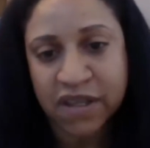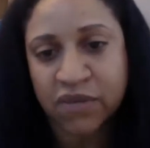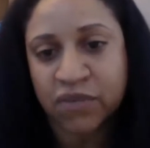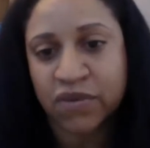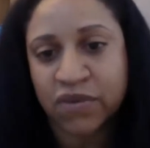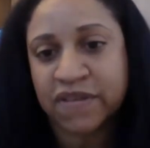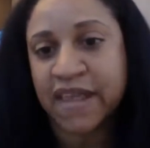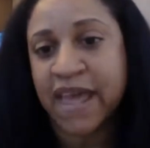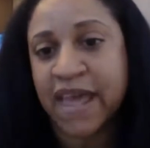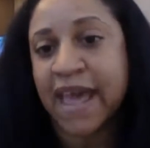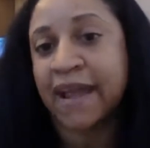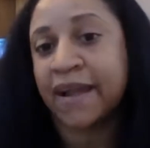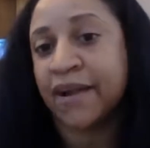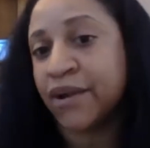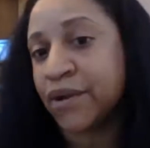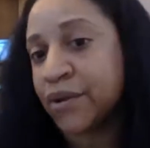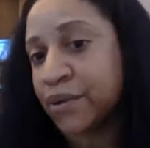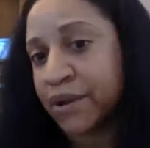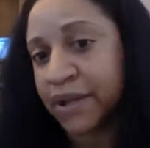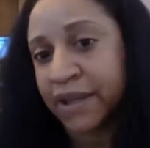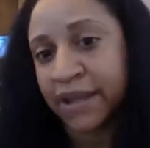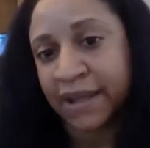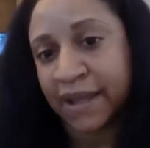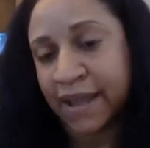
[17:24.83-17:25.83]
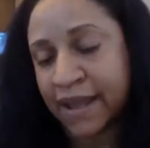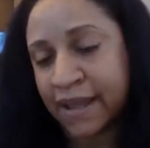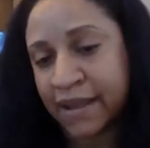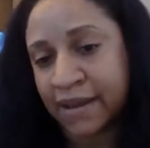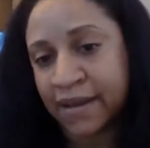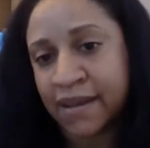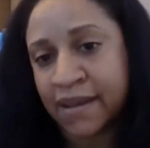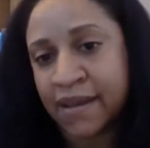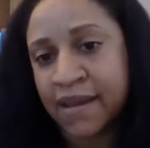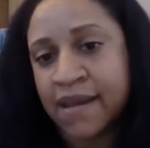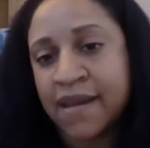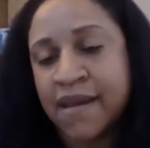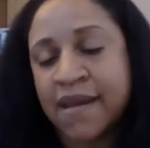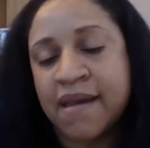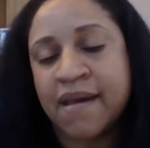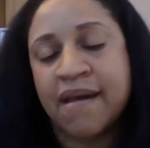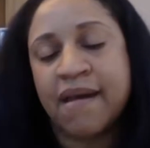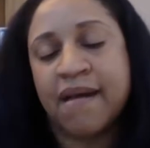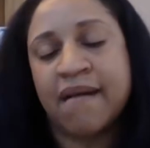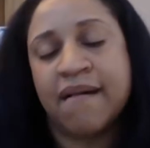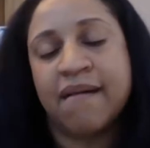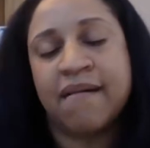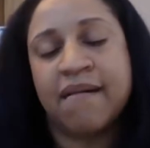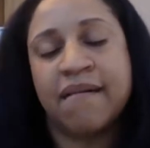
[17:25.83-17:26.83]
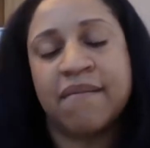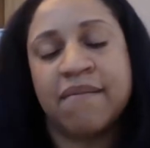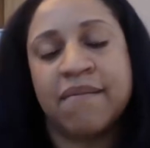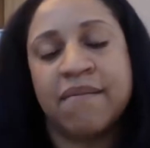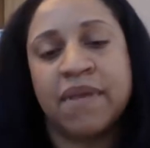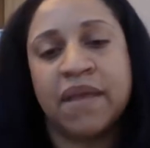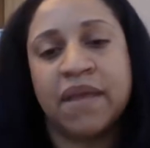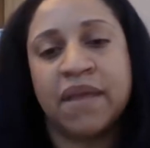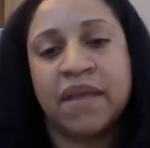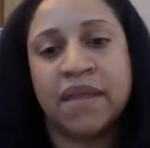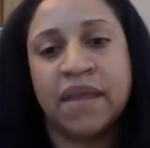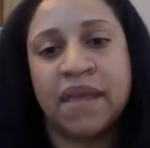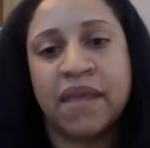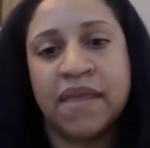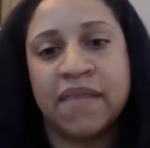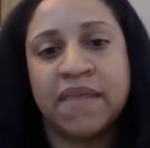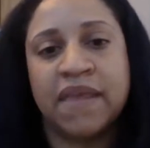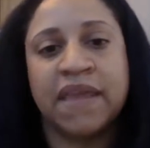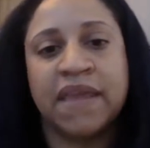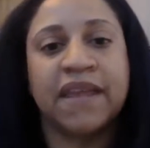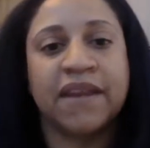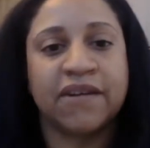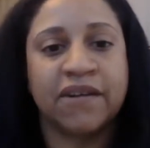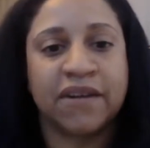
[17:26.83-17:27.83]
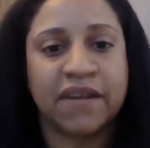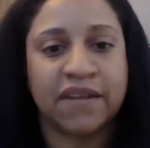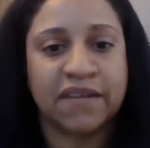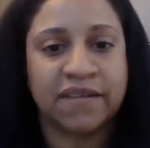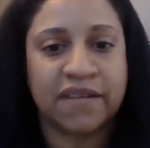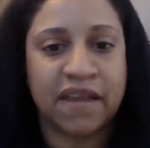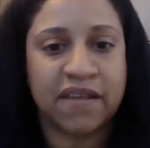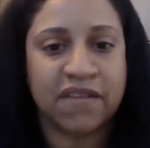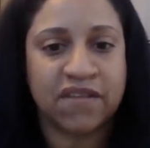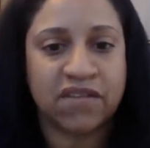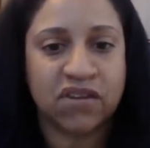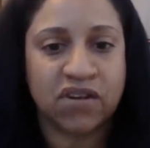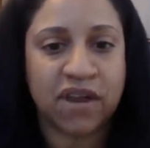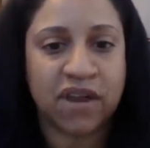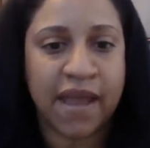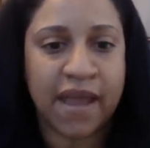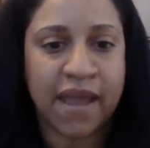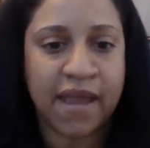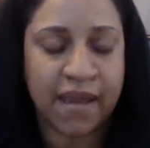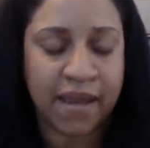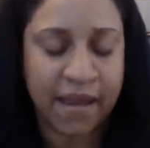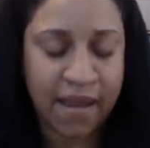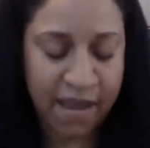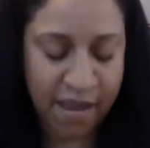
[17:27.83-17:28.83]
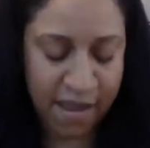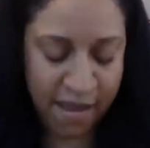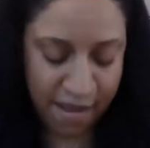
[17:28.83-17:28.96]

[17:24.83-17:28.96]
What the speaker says: It was echoed again in the hearings yesterday.